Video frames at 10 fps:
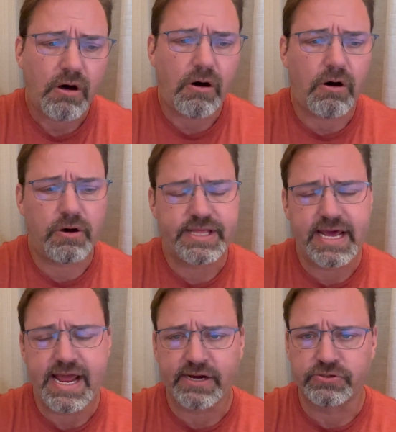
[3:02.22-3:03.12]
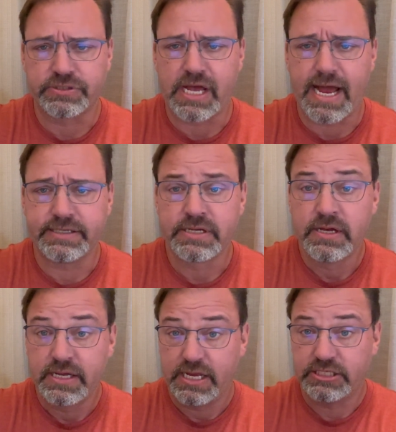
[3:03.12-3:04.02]
All that exercise
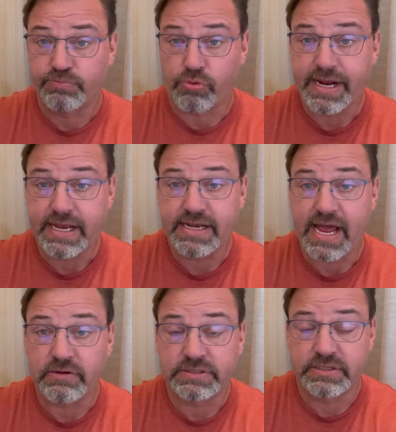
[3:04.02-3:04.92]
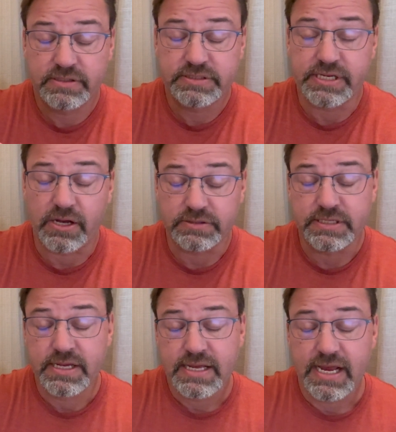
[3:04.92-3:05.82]
is breaking down cells,
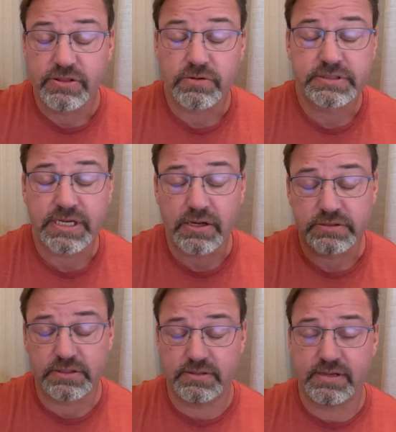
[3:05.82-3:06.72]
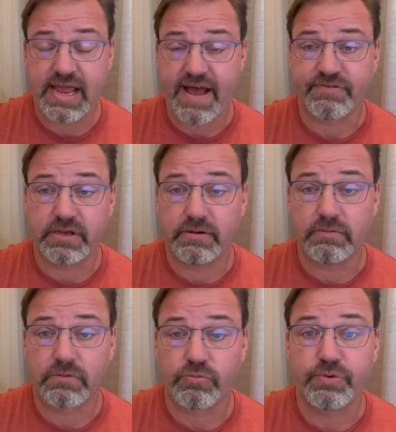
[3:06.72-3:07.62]
and those cells have
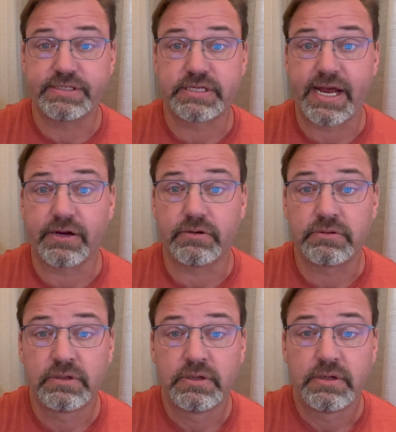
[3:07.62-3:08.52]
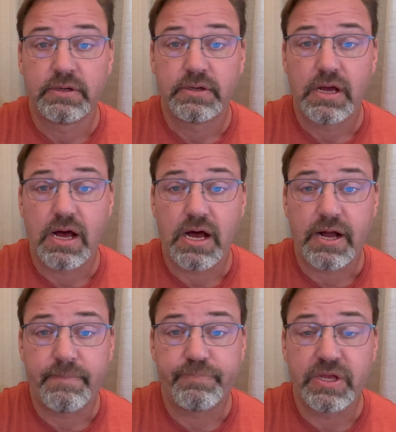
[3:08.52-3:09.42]
to recycle
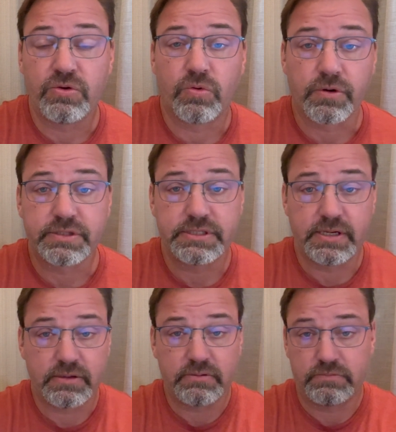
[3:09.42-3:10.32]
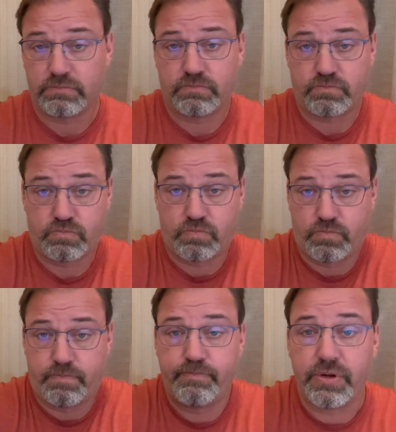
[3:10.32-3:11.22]
um, in order to
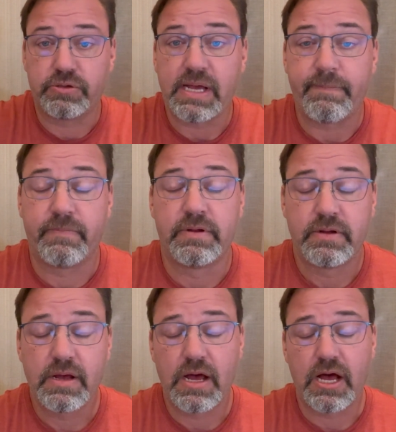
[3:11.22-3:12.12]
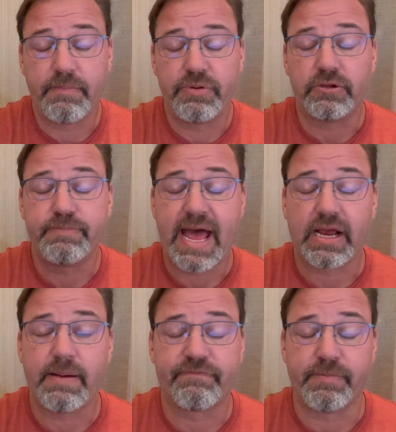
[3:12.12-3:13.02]
build up, uh, build
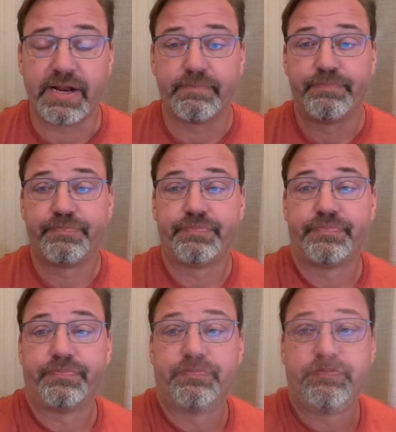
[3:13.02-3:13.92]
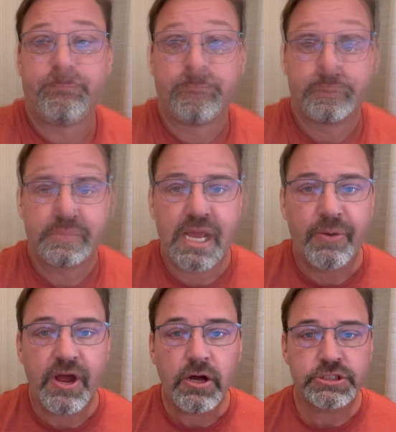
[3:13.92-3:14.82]
back up from it. Now,
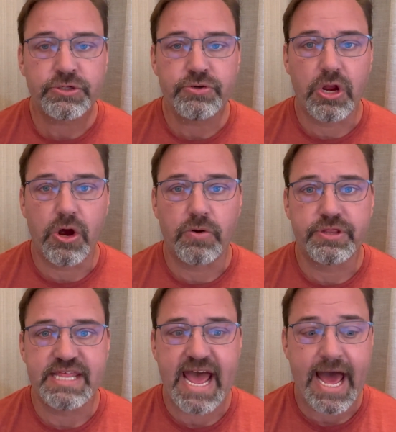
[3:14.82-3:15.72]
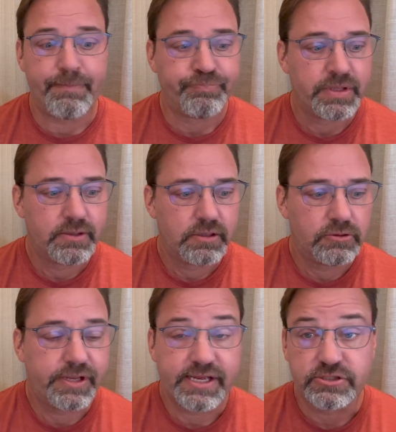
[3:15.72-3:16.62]
we also know that
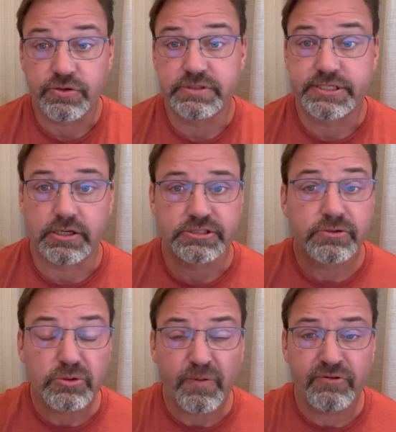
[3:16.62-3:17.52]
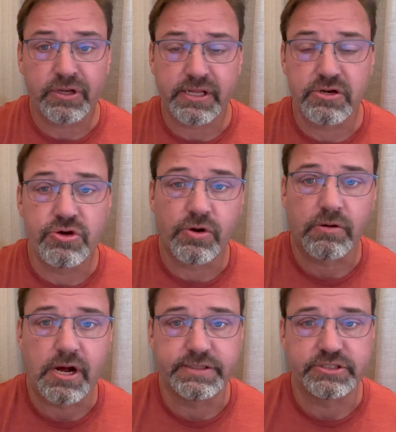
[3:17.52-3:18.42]
looking at certain cells, so we look at
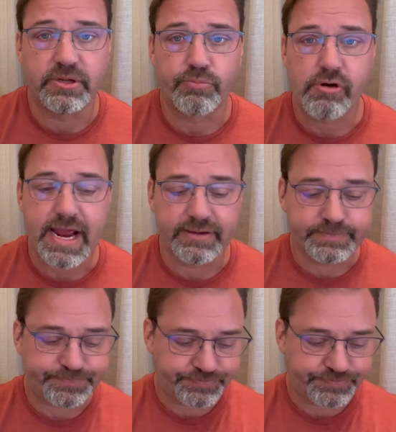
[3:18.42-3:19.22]
neurons in the brain,